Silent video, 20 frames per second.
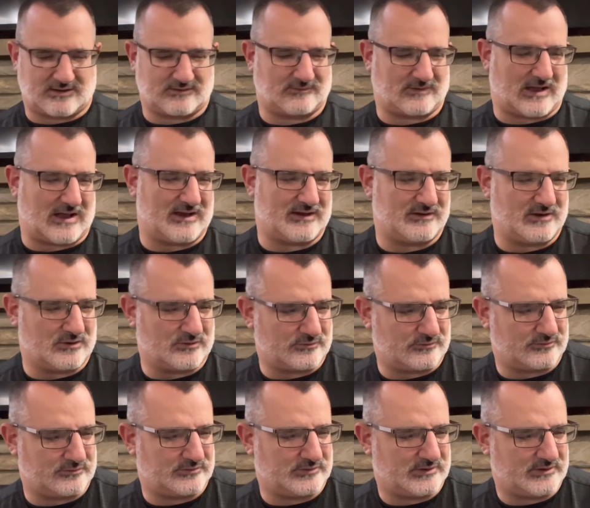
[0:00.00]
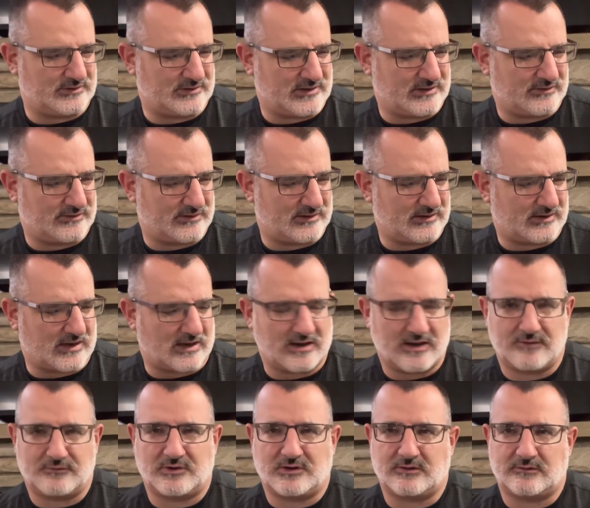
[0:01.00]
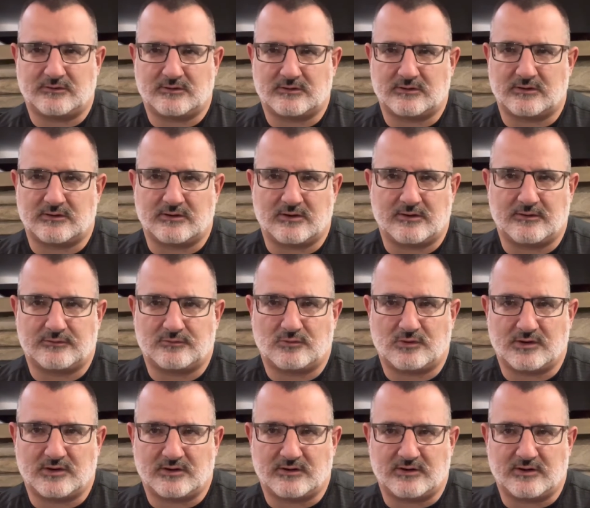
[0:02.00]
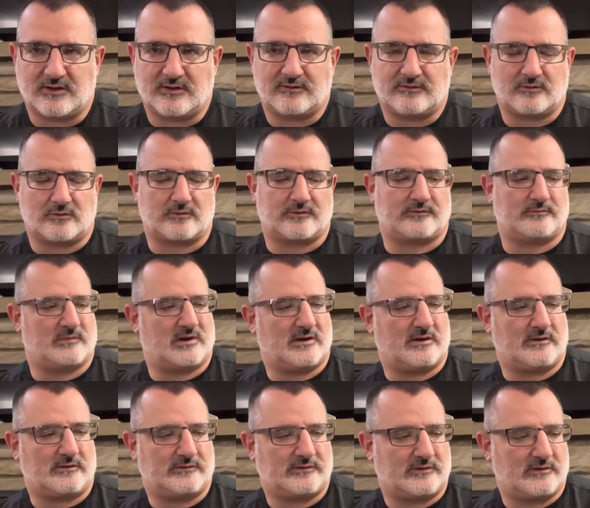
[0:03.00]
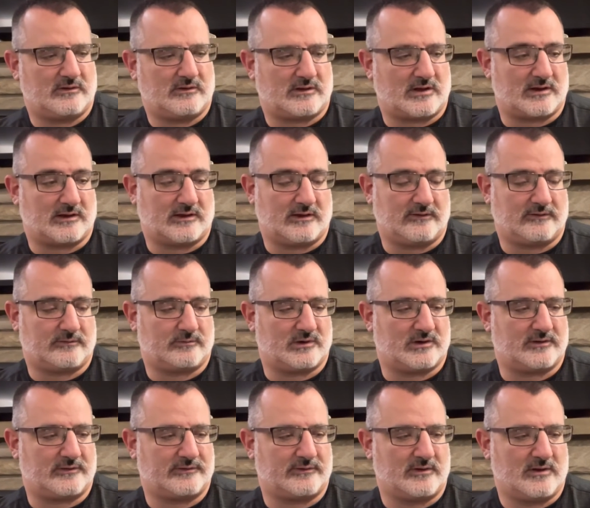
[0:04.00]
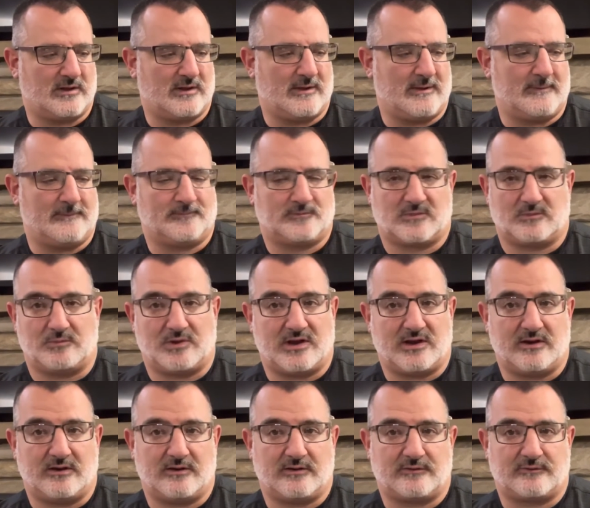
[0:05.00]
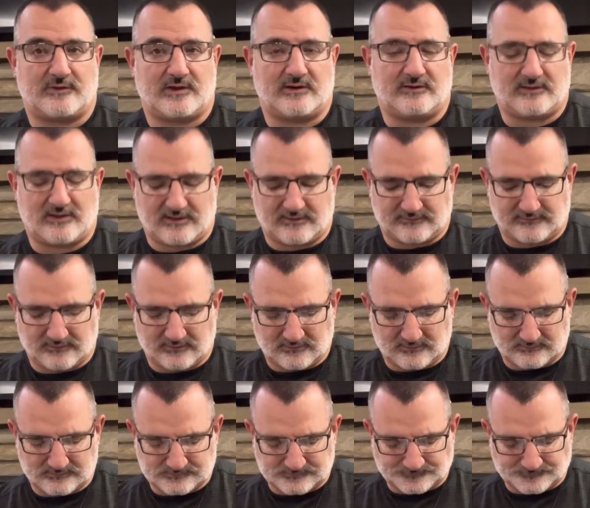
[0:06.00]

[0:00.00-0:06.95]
I don't really think I have anything that does what it does or smells like it smells, but it is fantastic.